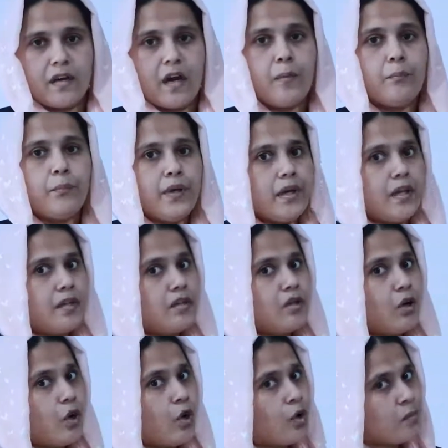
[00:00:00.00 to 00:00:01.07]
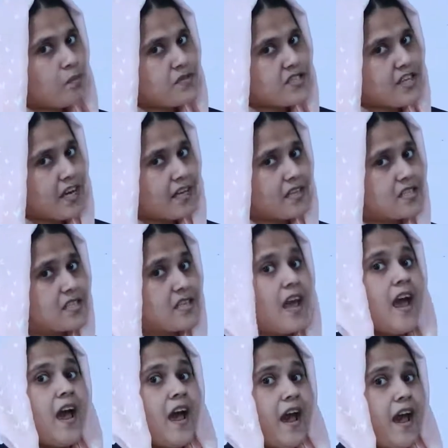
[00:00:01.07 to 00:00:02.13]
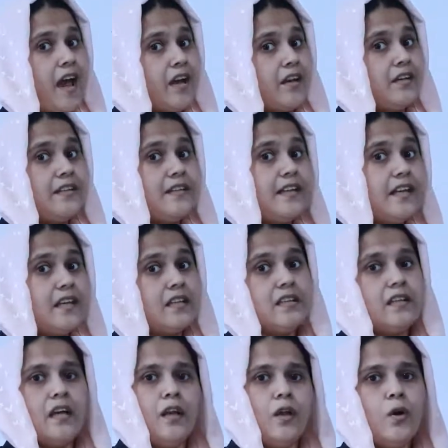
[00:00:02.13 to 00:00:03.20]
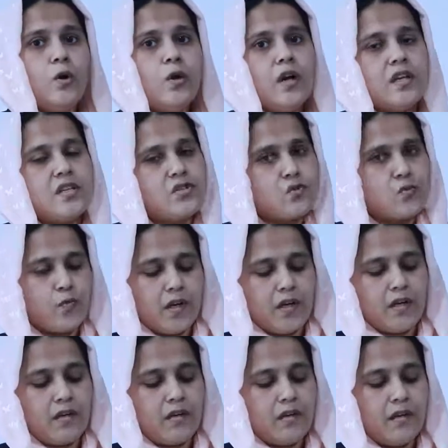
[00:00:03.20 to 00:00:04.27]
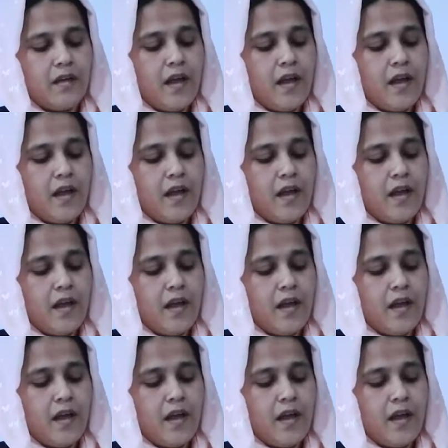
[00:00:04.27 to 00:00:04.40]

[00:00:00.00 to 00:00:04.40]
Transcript: Compare the objects and tick the longest one.